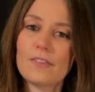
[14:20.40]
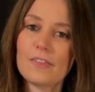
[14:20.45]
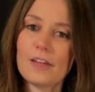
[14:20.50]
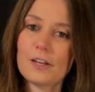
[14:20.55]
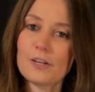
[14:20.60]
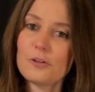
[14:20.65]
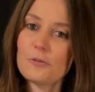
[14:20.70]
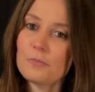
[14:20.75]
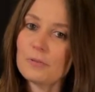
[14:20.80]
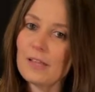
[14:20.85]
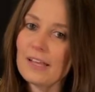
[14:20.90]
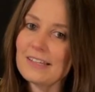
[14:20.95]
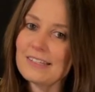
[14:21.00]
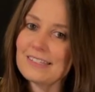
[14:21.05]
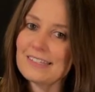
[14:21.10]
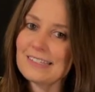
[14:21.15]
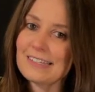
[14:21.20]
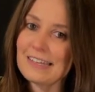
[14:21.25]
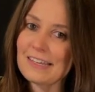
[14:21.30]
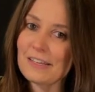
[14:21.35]
Then you play
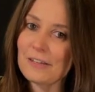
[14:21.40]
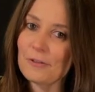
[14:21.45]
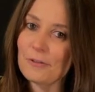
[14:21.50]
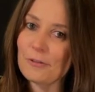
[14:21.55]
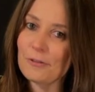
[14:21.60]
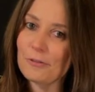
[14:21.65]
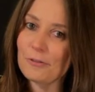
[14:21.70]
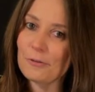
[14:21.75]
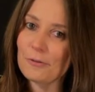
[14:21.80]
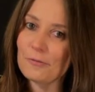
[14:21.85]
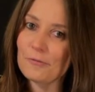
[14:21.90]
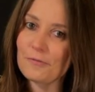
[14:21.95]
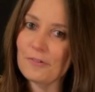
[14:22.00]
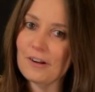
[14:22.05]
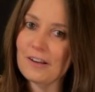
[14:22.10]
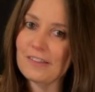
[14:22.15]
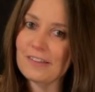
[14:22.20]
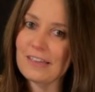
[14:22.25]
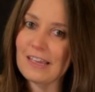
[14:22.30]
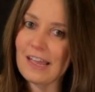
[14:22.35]
C, 3rd
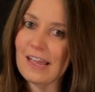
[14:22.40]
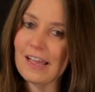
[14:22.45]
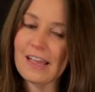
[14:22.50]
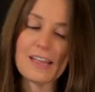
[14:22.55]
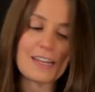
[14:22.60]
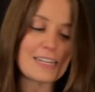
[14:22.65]
fret of the,